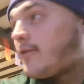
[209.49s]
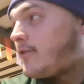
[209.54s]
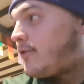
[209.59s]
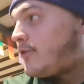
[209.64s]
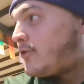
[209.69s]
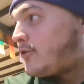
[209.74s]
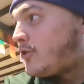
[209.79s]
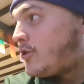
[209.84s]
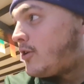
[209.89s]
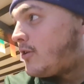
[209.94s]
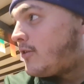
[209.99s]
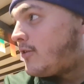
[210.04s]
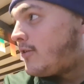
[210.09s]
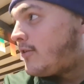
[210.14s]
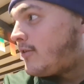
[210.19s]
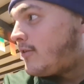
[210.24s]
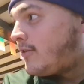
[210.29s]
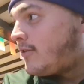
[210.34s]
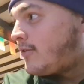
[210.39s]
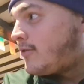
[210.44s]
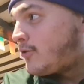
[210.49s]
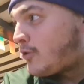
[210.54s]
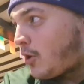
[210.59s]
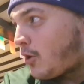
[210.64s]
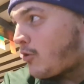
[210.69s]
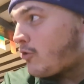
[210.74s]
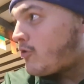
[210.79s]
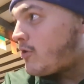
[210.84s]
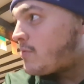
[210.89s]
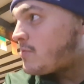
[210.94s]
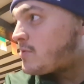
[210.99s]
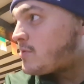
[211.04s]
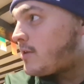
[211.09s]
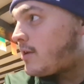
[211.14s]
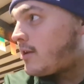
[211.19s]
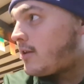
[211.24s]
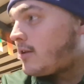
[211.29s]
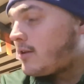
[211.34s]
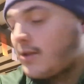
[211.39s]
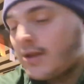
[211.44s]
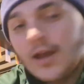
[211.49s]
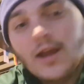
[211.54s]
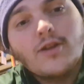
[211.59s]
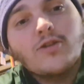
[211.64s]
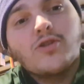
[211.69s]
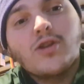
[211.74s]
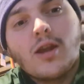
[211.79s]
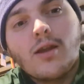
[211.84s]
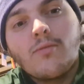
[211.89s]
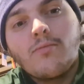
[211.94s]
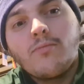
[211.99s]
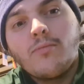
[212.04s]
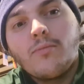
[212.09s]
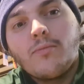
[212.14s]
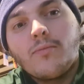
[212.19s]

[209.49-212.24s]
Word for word: By far. Go Grimsby? Yeah, yeah same.